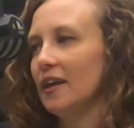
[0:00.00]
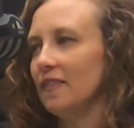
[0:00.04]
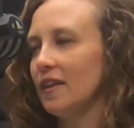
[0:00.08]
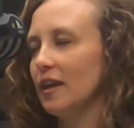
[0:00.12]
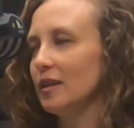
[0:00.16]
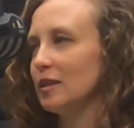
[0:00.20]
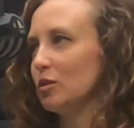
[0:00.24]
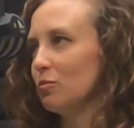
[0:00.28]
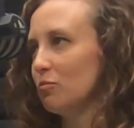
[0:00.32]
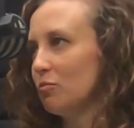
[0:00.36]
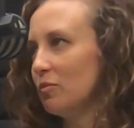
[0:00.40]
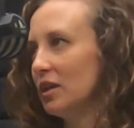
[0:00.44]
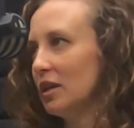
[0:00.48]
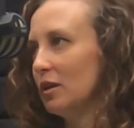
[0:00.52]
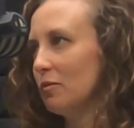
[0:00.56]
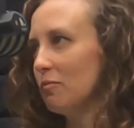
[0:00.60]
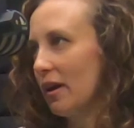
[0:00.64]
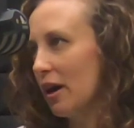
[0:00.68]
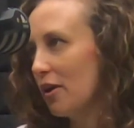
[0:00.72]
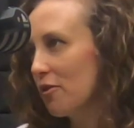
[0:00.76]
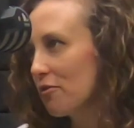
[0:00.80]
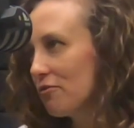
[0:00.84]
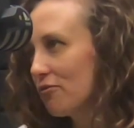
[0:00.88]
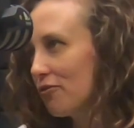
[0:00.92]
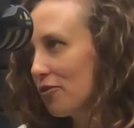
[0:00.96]
That's a big
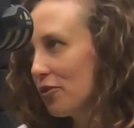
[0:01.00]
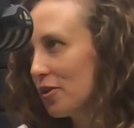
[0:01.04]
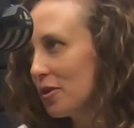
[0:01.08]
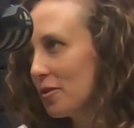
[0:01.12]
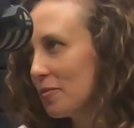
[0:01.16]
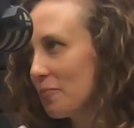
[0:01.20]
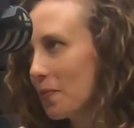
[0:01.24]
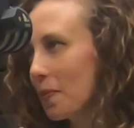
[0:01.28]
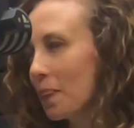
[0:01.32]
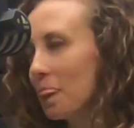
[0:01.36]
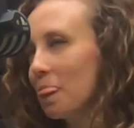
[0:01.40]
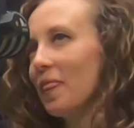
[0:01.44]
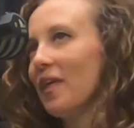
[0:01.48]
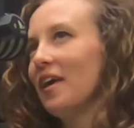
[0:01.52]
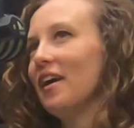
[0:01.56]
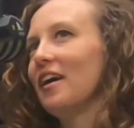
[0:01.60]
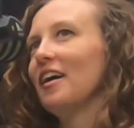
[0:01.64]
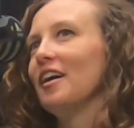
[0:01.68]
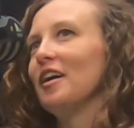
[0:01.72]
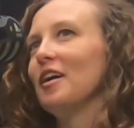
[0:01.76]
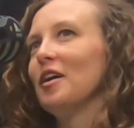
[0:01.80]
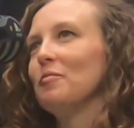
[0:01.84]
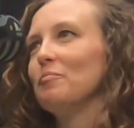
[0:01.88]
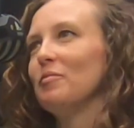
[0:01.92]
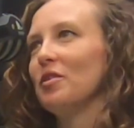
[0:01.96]
mouthful,
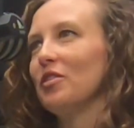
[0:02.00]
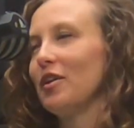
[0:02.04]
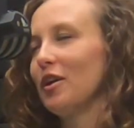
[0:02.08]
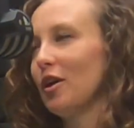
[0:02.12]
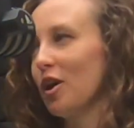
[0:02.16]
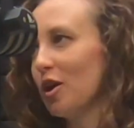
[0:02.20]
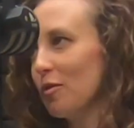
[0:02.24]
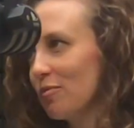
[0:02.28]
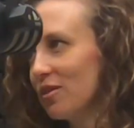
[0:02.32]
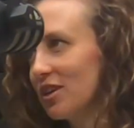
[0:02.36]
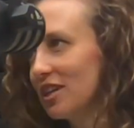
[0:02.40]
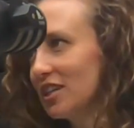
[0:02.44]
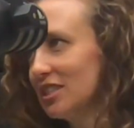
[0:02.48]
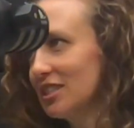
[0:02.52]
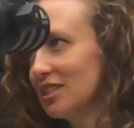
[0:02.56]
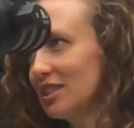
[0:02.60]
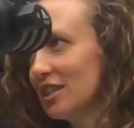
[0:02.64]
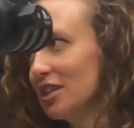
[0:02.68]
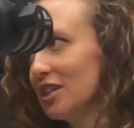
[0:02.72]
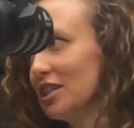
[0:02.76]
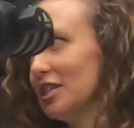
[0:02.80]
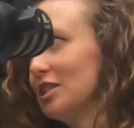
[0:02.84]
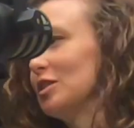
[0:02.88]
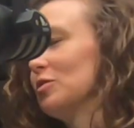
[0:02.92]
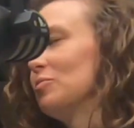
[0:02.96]
but they are pretty
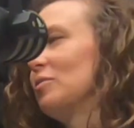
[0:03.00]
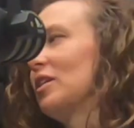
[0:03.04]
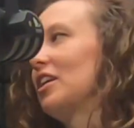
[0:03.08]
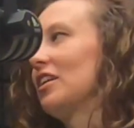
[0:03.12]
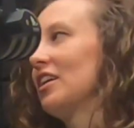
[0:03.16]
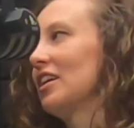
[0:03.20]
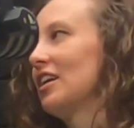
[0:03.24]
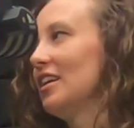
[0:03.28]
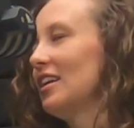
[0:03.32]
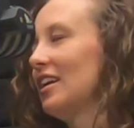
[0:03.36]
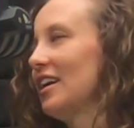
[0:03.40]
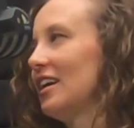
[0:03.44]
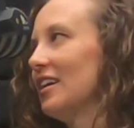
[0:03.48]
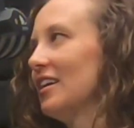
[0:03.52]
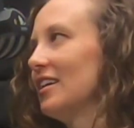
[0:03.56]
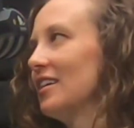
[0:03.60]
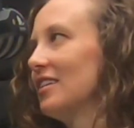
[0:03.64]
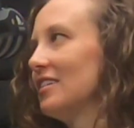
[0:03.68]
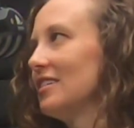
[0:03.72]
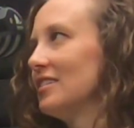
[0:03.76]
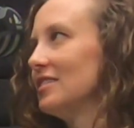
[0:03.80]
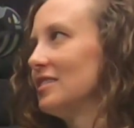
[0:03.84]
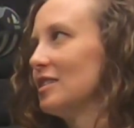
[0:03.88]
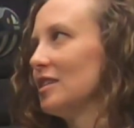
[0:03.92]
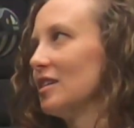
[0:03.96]
serious about it,
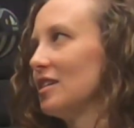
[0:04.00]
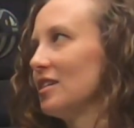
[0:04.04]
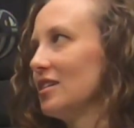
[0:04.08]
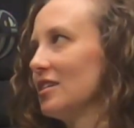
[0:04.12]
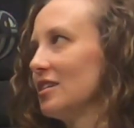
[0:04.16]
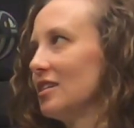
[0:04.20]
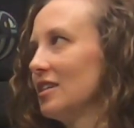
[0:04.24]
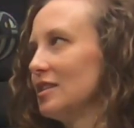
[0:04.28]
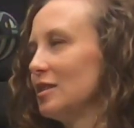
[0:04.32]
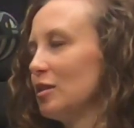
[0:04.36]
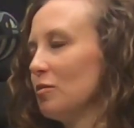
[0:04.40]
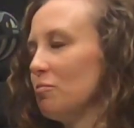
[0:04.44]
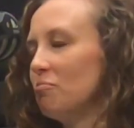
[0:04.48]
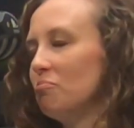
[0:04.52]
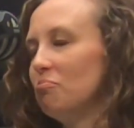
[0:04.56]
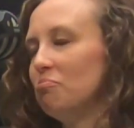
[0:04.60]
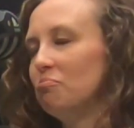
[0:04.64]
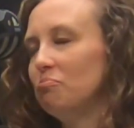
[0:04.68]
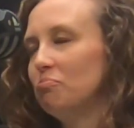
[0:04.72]
and it's a